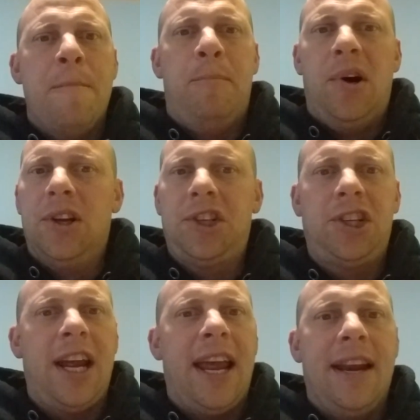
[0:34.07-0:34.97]

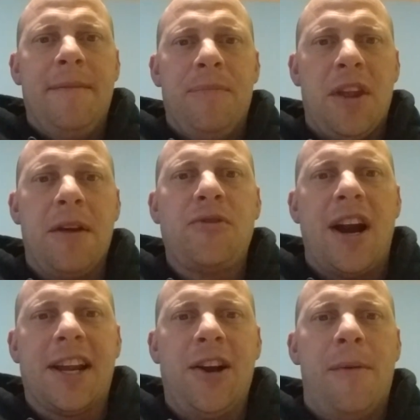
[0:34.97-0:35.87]
Bullshit. They're
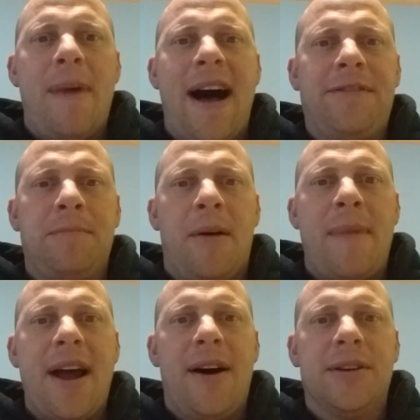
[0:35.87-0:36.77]
trying to kill moths above
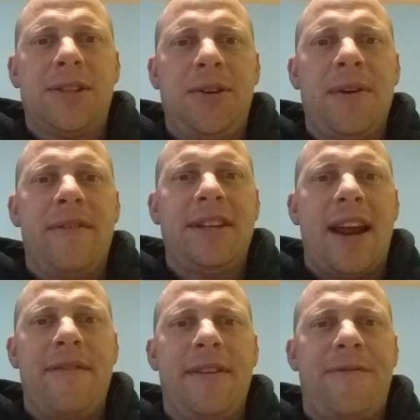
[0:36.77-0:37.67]
my house too. Every
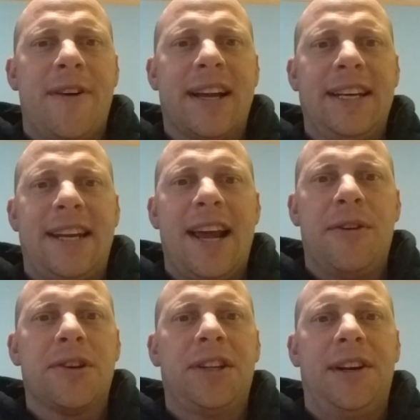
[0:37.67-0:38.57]
every fucking day,
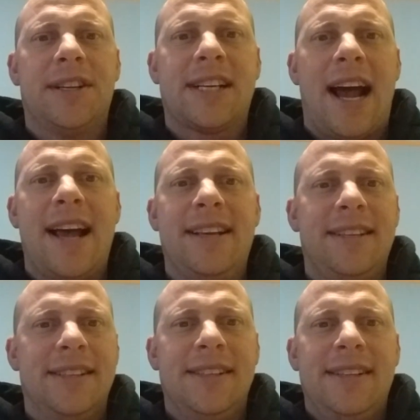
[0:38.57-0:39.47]
there's clear
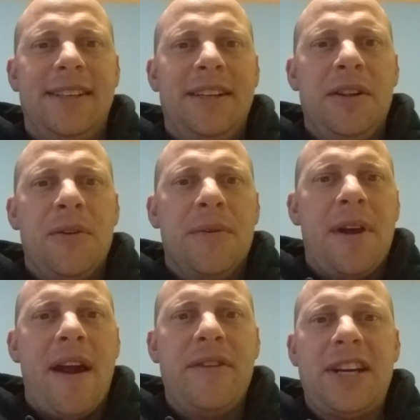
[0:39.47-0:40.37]
skies.
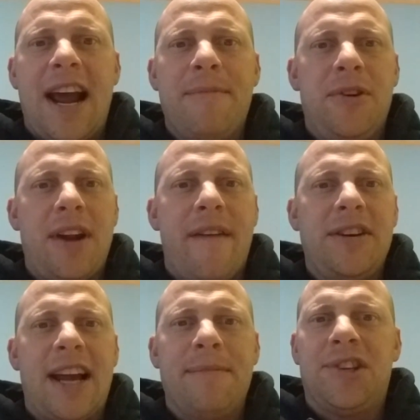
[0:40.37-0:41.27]
Every time they every
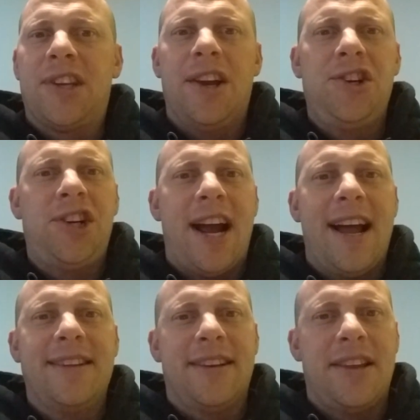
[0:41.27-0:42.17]
time the sun
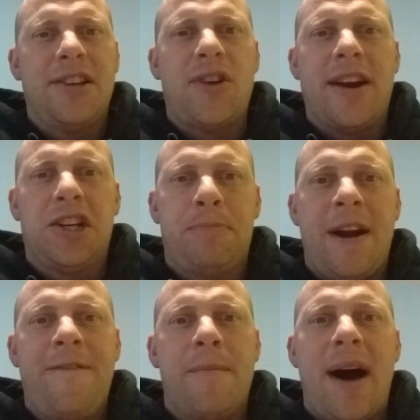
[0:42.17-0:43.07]
shines, they're trying to
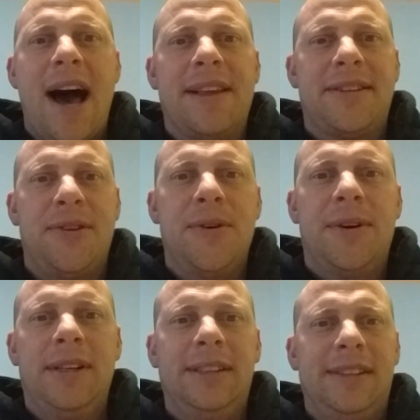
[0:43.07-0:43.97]
spray for moths
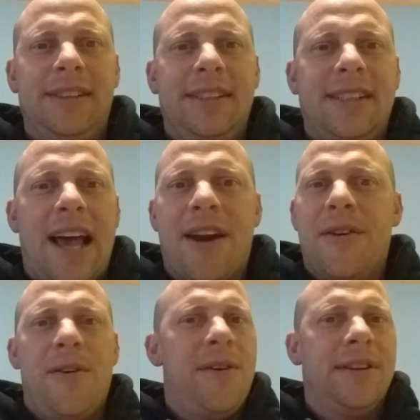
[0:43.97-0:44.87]
too. I don't
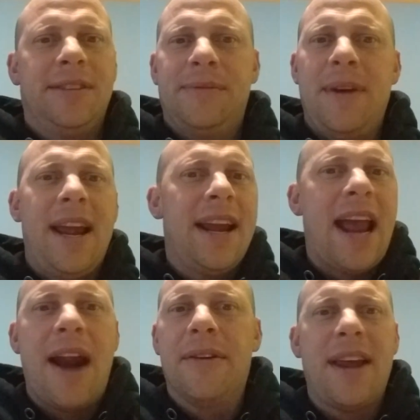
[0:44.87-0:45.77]
know. We ain't
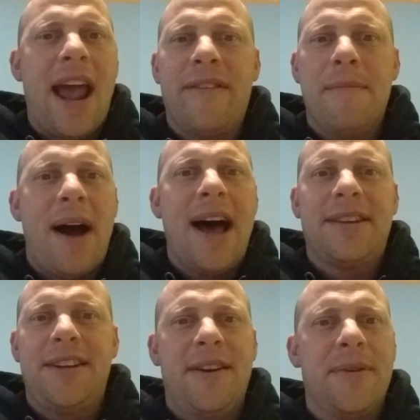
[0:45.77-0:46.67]
got really have any
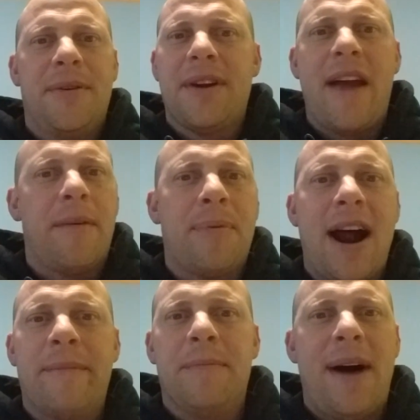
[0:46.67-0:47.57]
moths here. We don't have a
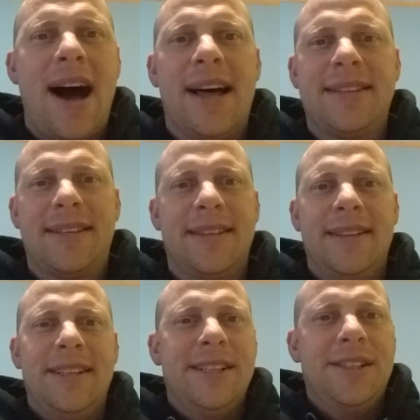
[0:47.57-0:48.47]
problem with moths.
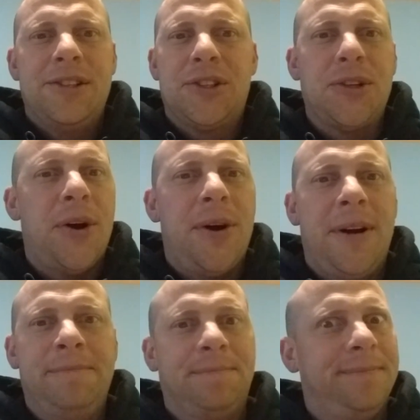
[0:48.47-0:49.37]
So